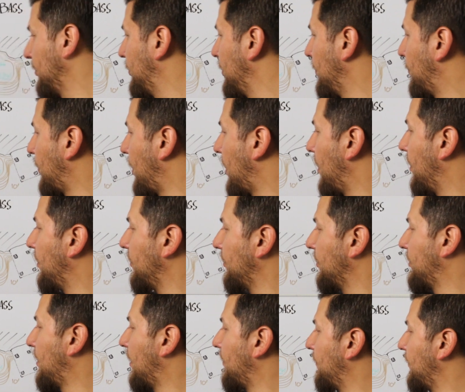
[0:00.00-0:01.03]
deeper area in
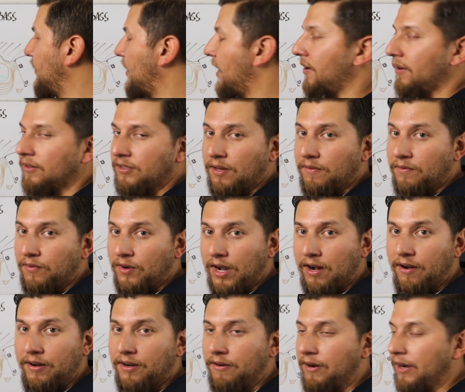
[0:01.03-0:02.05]
the 10 feet, 10 foot
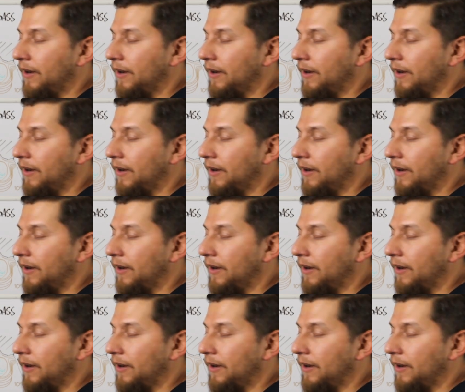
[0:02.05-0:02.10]
area,